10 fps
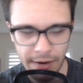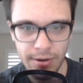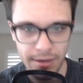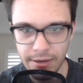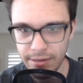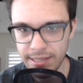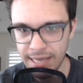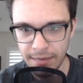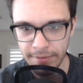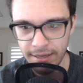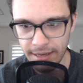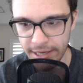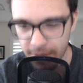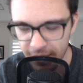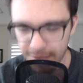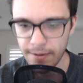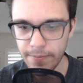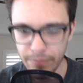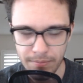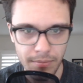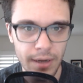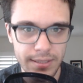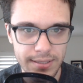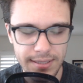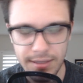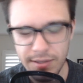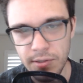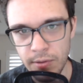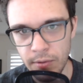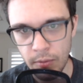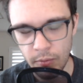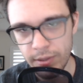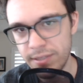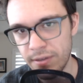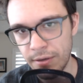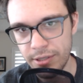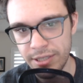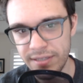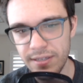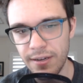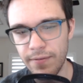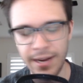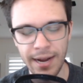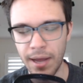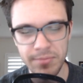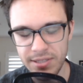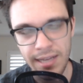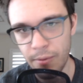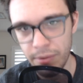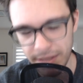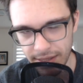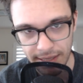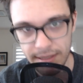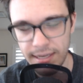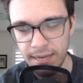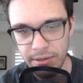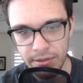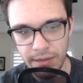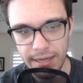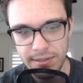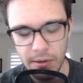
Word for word: That would literally take me like months to research and stuff and I'm just not willing to take the time to do that.